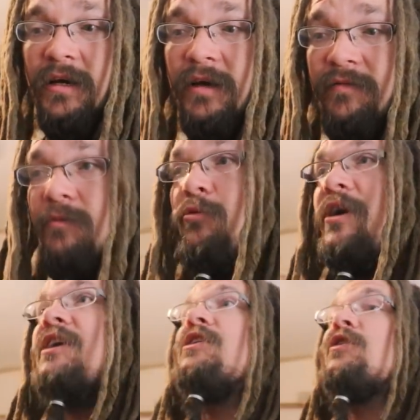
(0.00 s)
If you're
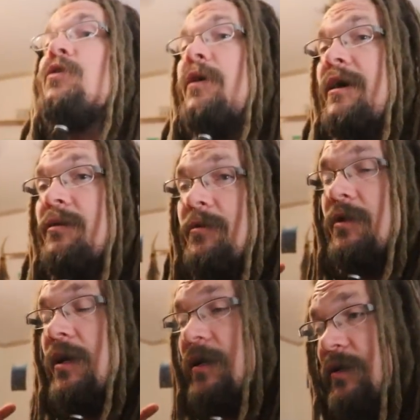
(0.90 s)
bringing a new
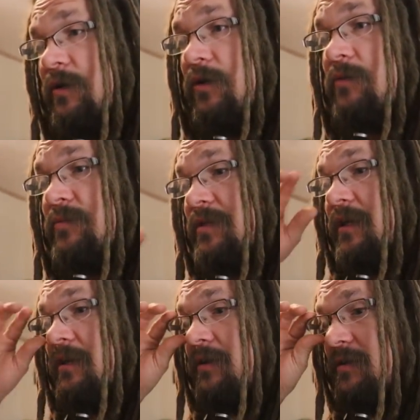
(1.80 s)
animal onto your
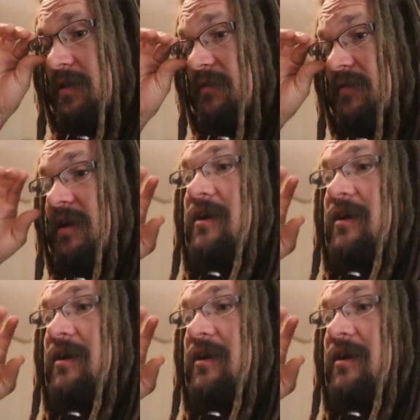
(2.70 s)
homestead and your stuff,